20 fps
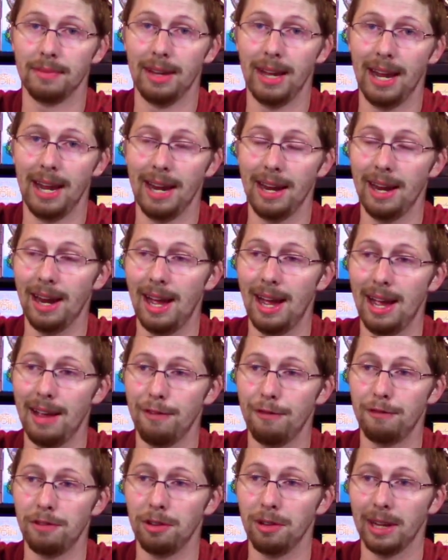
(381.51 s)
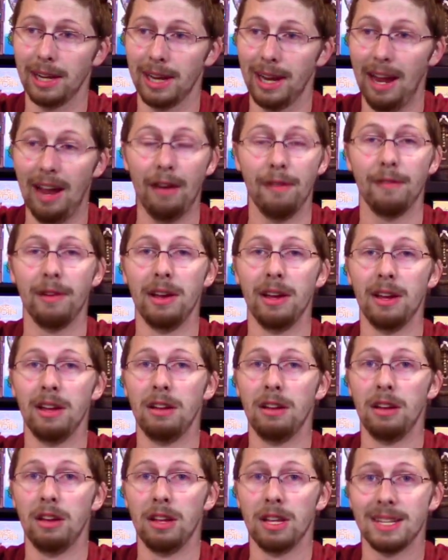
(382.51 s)
and I feel like I have
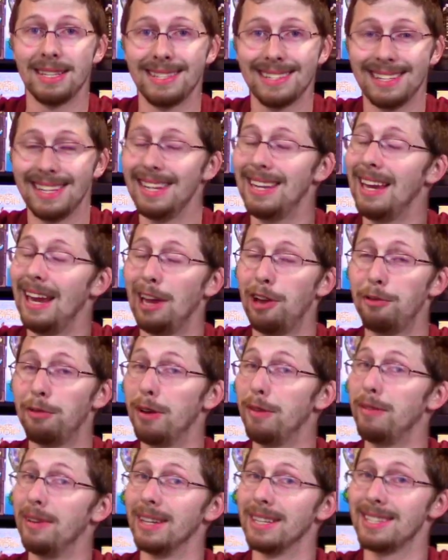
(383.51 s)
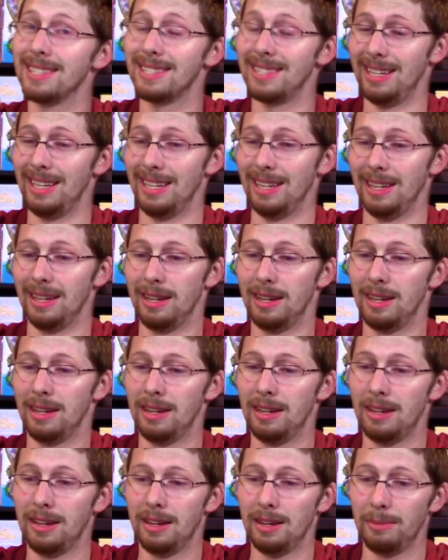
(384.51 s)
sinned a grievous sin,
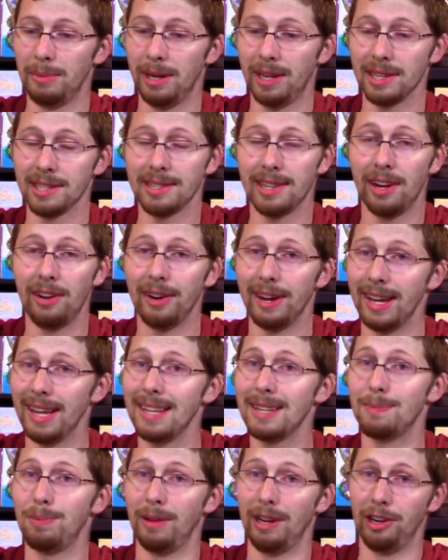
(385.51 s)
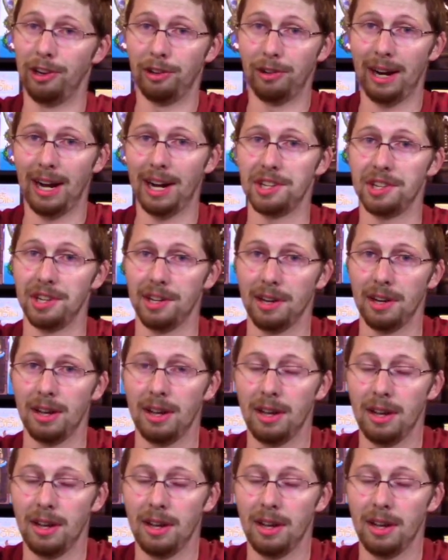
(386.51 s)
because there is player interaction.